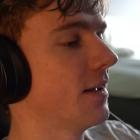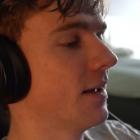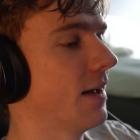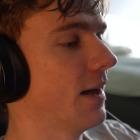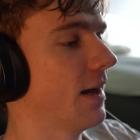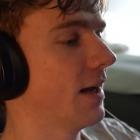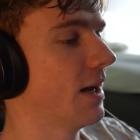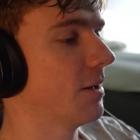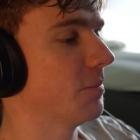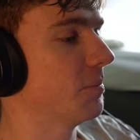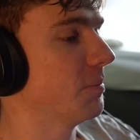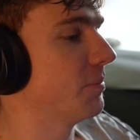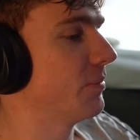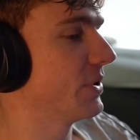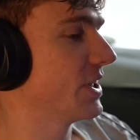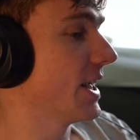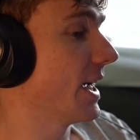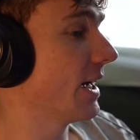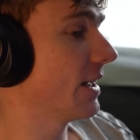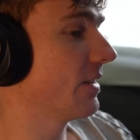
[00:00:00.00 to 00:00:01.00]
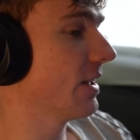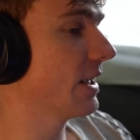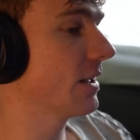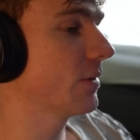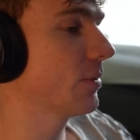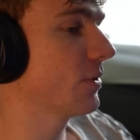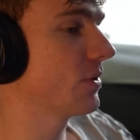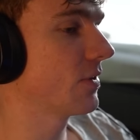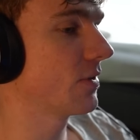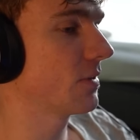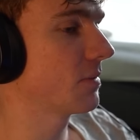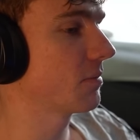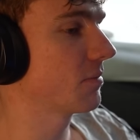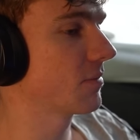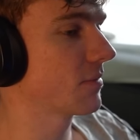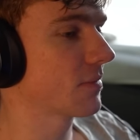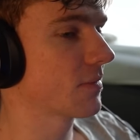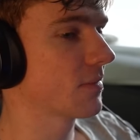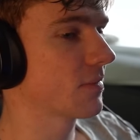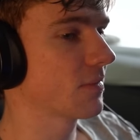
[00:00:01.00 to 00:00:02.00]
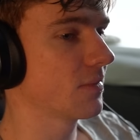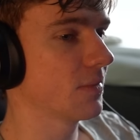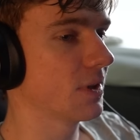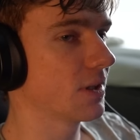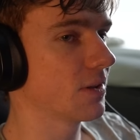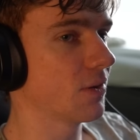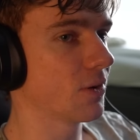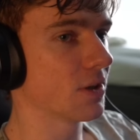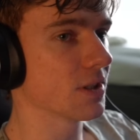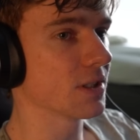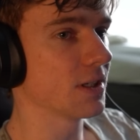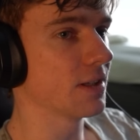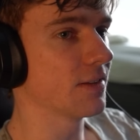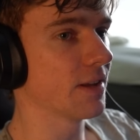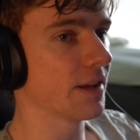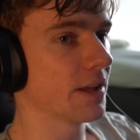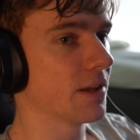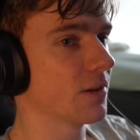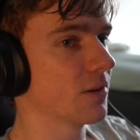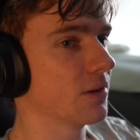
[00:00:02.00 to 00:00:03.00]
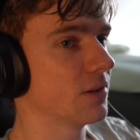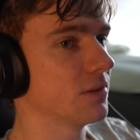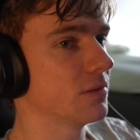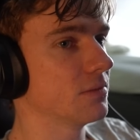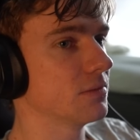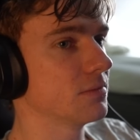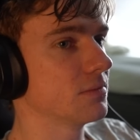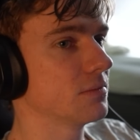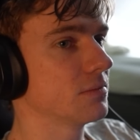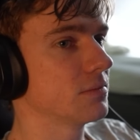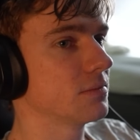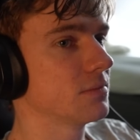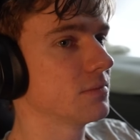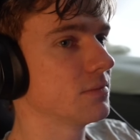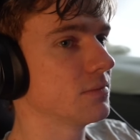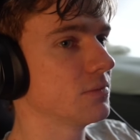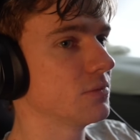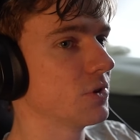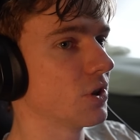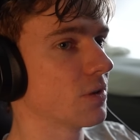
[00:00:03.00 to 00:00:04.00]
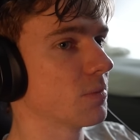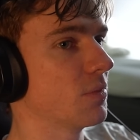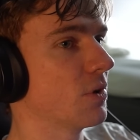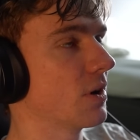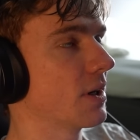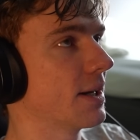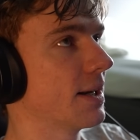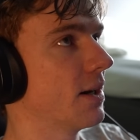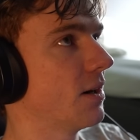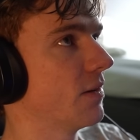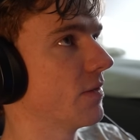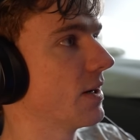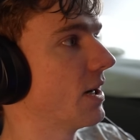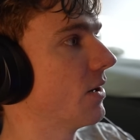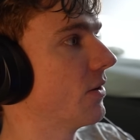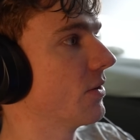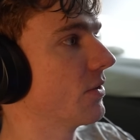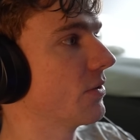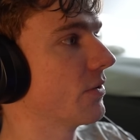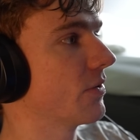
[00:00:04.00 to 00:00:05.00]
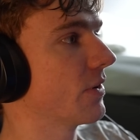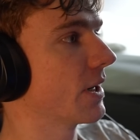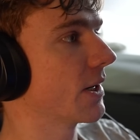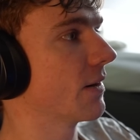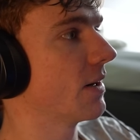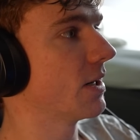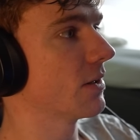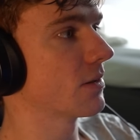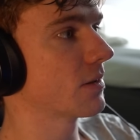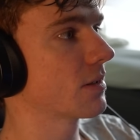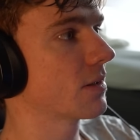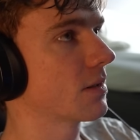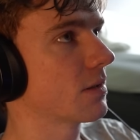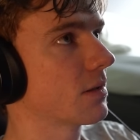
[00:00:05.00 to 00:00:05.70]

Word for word: Um, but yeah, I think it would honestly take you not more than half an hour to figure out